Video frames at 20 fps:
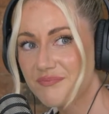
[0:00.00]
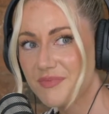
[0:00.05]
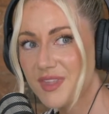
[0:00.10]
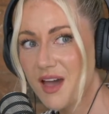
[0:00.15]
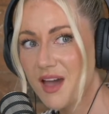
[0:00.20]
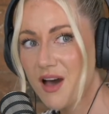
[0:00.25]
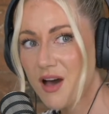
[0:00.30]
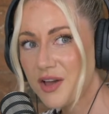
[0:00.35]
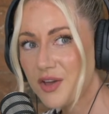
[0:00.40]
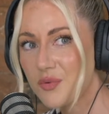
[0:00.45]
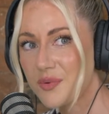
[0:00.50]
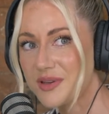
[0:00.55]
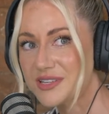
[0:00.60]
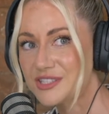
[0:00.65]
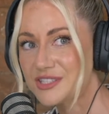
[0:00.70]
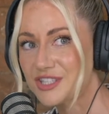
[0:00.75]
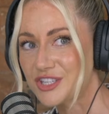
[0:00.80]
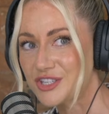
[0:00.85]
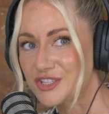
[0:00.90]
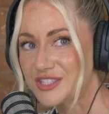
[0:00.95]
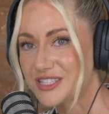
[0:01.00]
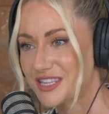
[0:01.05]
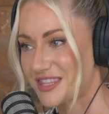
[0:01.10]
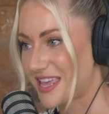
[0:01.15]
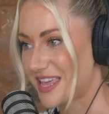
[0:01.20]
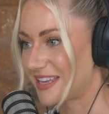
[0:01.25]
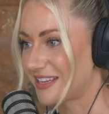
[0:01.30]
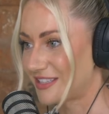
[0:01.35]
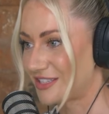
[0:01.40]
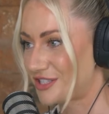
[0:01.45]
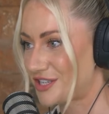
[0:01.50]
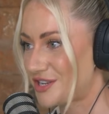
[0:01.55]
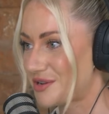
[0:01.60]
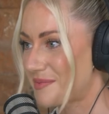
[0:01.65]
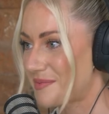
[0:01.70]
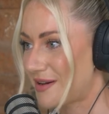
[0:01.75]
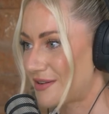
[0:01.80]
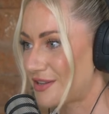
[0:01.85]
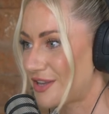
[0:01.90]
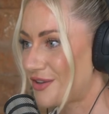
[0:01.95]
I always used to think, and I don't know
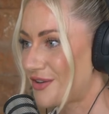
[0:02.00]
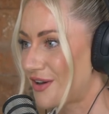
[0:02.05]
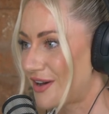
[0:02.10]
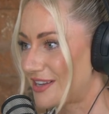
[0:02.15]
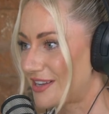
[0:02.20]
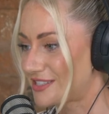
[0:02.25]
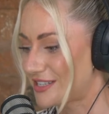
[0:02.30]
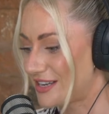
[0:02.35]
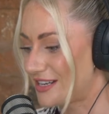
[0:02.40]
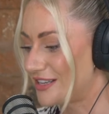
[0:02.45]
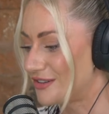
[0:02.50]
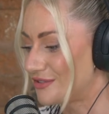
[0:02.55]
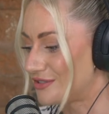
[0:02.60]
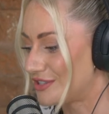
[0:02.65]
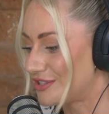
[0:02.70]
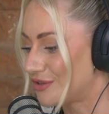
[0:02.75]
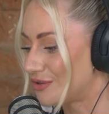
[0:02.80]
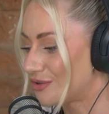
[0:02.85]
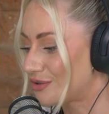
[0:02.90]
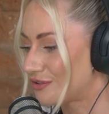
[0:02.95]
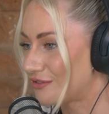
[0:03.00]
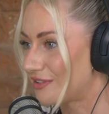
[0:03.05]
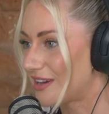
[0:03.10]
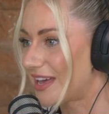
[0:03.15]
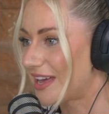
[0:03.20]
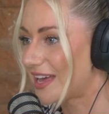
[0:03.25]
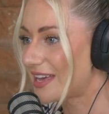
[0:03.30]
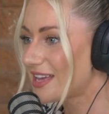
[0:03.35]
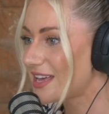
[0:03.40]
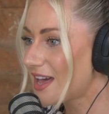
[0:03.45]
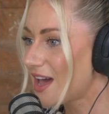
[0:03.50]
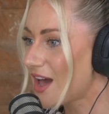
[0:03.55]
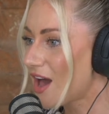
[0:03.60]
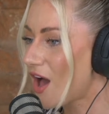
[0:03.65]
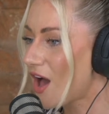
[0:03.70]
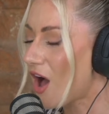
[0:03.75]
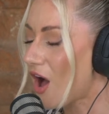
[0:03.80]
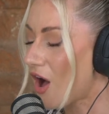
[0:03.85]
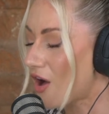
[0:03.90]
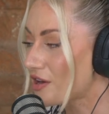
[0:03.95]
about you guys early on in your career,
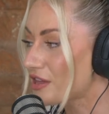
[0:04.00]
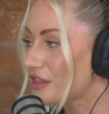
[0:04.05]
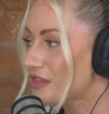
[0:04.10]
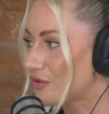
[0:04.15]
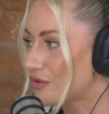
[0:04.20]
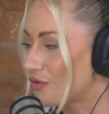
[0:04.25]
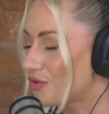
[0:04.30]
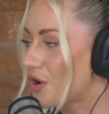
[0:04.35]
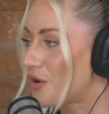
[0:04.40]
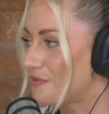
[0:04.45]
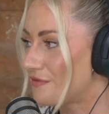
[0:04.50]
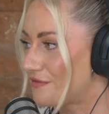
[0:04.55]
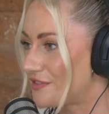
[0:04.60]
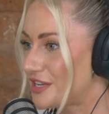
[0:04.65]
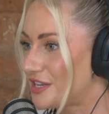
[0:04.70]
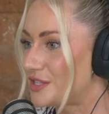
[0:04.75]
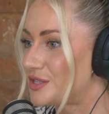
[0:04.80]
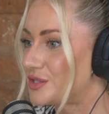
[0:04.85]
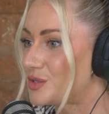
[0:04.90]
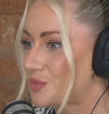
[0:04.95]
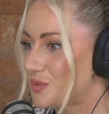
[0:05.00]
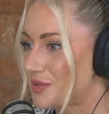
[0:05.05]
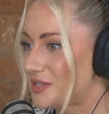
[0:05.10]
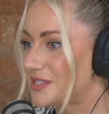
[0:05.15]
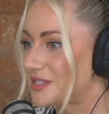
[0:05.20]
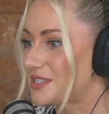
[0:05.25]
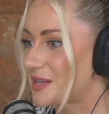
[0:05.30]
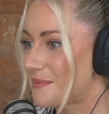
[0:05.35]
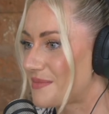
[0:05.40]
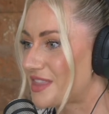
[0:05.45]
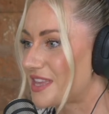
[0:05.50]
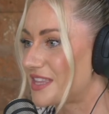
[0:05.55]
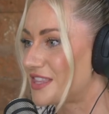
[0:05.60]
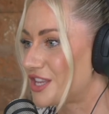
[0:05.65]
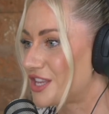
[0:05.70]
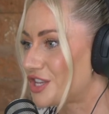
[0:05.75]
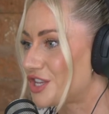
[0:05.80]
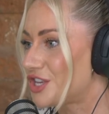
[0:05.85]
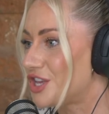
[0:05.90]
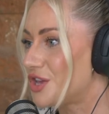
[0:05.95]
I thought confidence was something
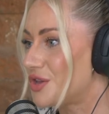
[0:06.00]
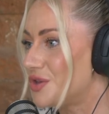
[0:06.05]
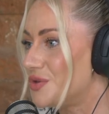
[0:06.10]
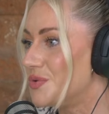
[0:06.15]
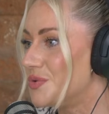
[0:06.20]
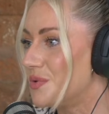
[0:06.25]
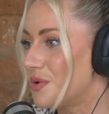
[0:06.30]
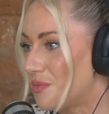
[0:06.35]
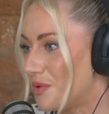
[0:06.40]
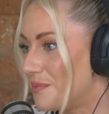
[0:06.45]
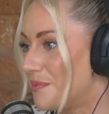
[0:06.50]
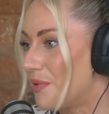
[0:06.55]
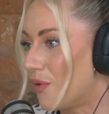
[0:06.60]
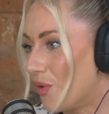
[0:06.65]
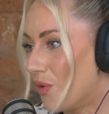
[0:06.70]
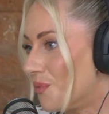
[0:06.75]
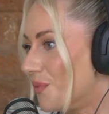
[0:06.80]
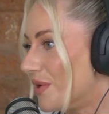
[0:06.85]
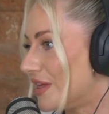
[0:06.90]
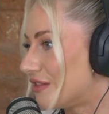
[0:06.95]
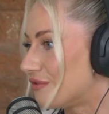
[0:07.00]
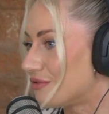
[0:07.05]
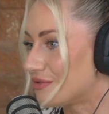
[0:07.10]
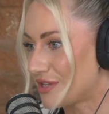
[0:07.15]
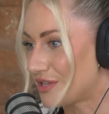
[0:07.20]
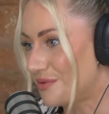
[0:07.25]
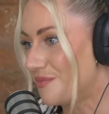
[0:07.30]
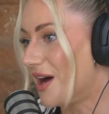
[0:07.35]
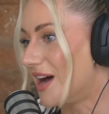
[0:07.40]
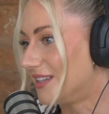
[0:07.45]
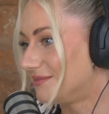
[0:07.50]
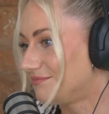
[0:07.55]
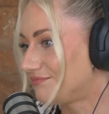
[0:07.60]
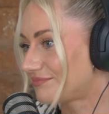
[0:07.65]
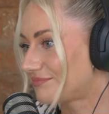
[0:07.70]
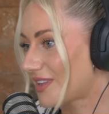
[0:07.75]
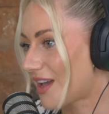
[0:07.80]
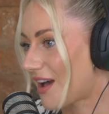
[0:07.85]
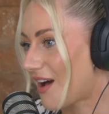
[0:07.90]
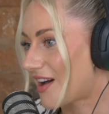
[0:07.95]
that you were born with or you weren't.
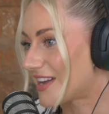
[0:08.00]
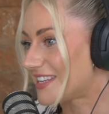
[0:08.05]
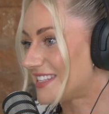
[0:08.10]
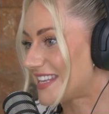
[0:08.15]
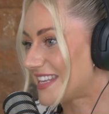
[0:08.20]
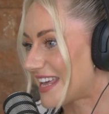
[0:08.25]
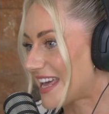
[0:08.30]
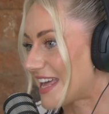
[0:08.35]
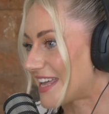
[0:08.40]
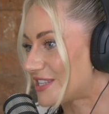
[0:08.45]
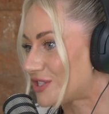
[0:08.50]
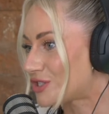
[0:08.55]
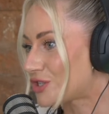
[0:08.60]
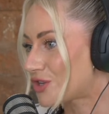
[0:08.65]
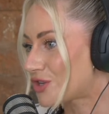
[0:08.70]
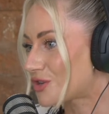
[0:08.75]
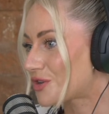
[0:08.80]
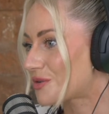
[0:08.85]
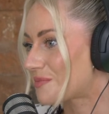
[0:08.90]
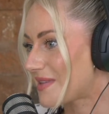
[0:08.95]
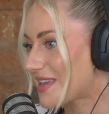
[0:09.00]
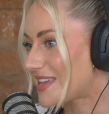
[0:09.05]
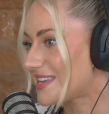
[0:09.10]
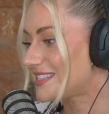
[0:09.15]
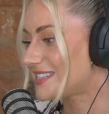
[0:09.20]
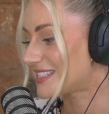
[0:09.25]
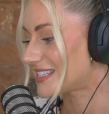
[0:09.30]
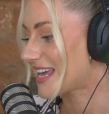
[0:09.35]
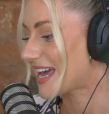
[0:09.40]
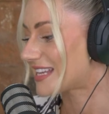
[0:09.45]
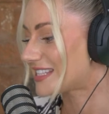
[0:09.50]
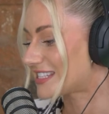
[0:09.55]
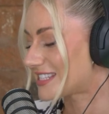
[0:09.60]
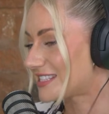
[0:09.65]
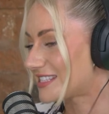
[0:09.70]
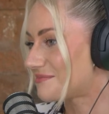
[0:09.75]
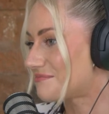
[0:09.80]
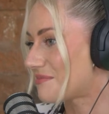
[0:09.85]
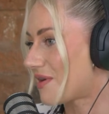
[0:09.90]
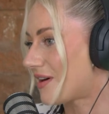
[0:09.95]
It took me to get
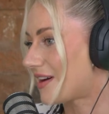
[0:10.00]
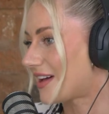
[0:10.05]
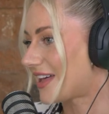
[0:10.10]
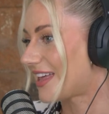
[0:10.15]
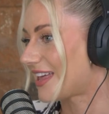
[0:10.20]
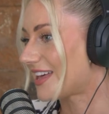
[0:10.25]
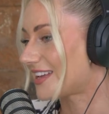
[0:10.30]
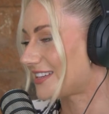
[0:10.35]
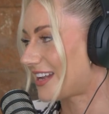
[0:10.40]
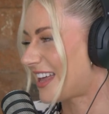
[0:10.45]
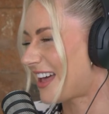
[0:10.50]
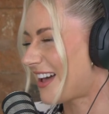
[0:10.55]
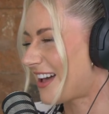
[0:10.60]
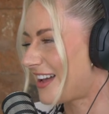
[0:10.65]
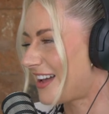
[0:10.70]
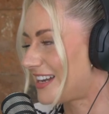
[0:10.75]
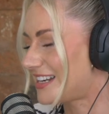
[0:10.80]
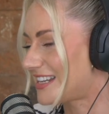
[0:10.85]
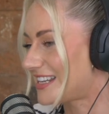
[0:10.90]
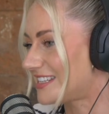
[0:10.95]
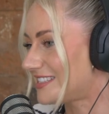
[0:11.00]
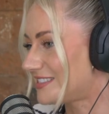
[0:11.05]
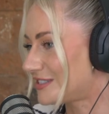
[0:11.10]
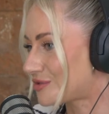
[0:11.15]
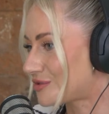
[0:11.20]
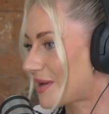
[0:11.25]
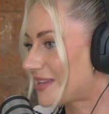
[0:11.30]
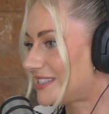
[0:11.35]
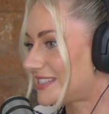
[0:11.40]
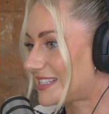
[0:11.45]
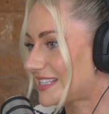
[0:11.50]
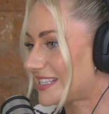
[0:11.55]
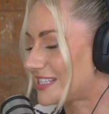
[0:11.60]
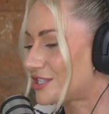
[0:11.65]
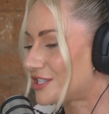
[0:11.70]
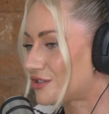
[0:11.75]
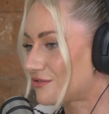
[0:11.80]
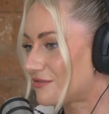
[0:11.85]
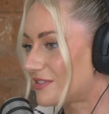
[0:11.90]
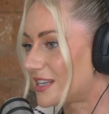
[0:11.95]
to my early 20s
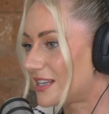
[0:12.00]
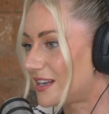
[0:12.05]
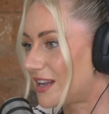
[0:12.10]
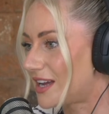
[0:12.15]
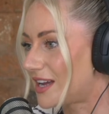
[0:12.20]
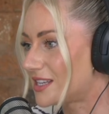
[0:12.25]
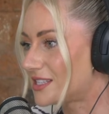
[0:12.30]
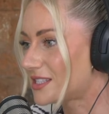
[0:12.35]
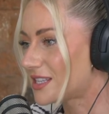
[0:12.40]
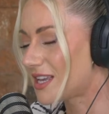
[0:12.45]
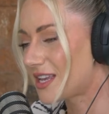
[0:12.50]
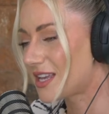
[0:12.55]
to realise,